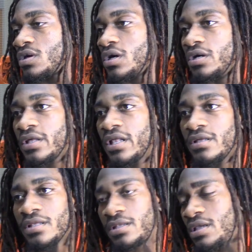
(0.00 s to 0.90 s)
Oh,
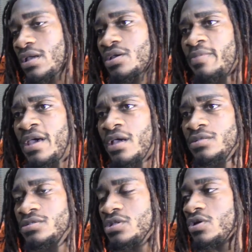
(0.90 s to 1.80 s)
they, they got good
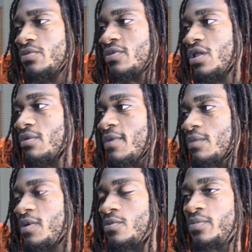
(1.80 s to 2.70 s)
backs. You know, they
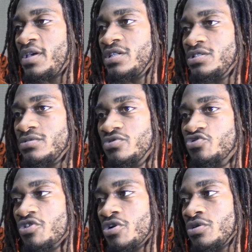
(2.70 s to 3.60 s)
make people miss,
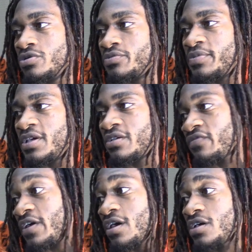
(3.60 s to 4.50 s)
strong and big,
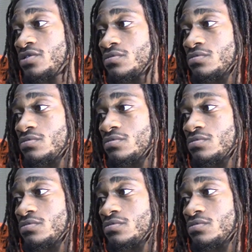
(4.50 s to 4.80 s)
fast.